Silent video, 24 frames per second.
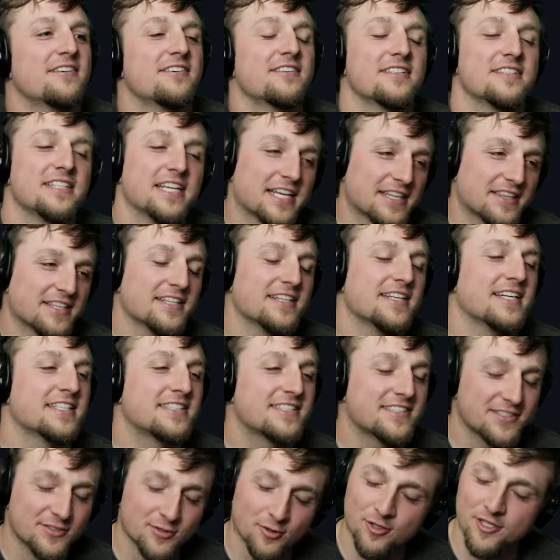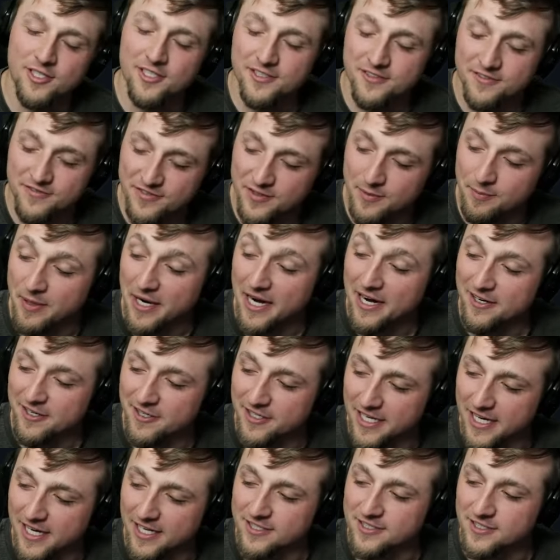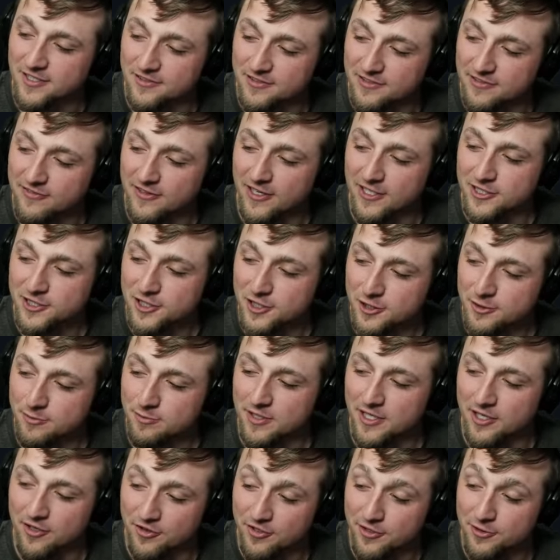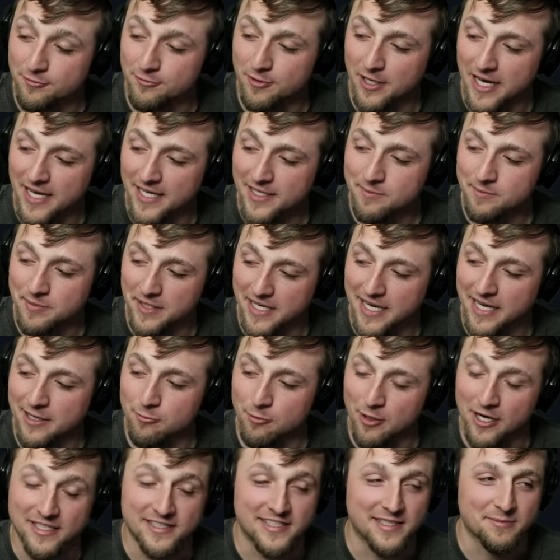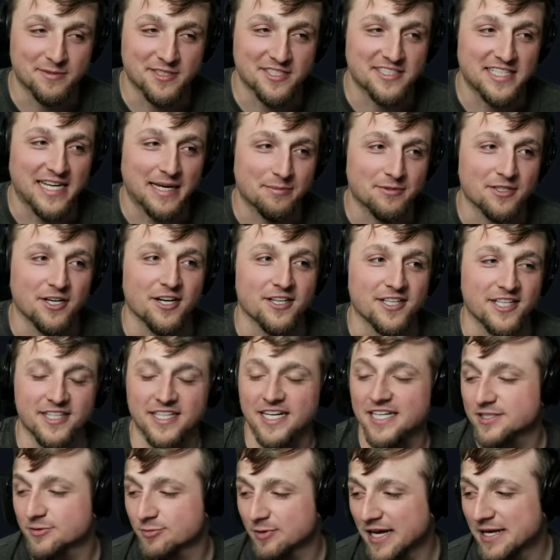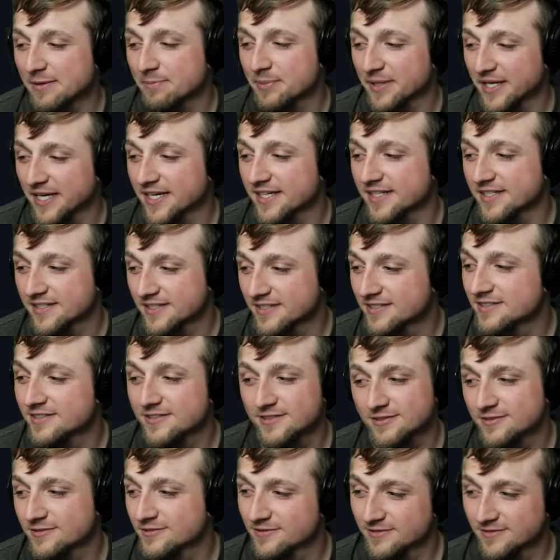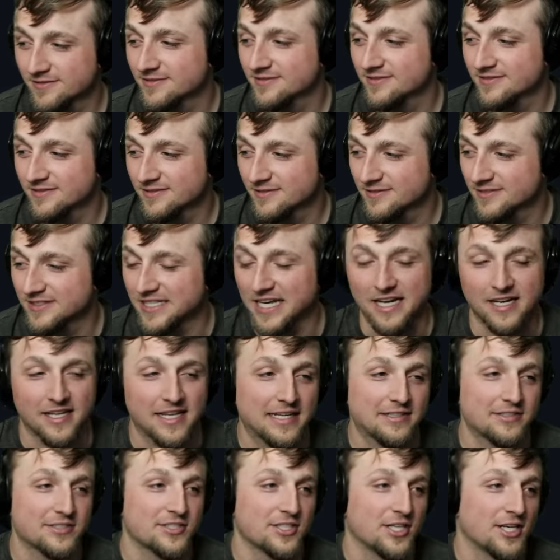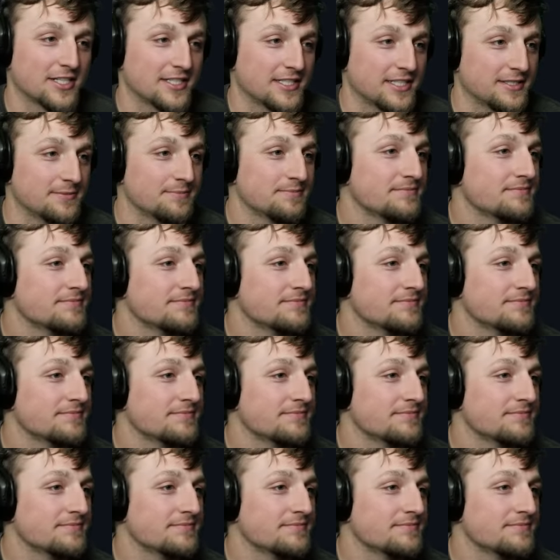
Yeah, it's sort of the paradox of the functional bro. They're right, but I want them to stop talking. That's why I pick not allowed to talk here.